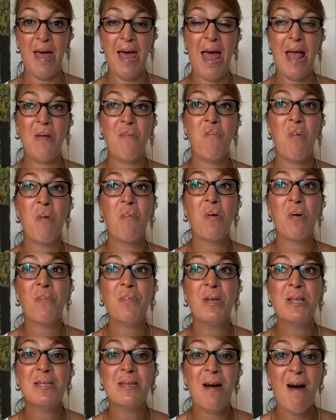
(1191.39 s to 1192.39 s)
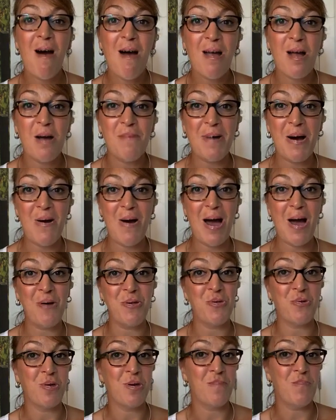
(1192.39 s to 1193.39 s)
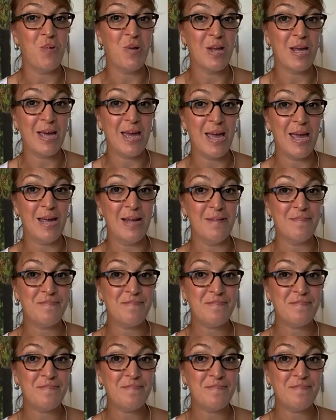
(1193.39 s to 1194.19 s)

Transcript: and what were we taught about how you communicate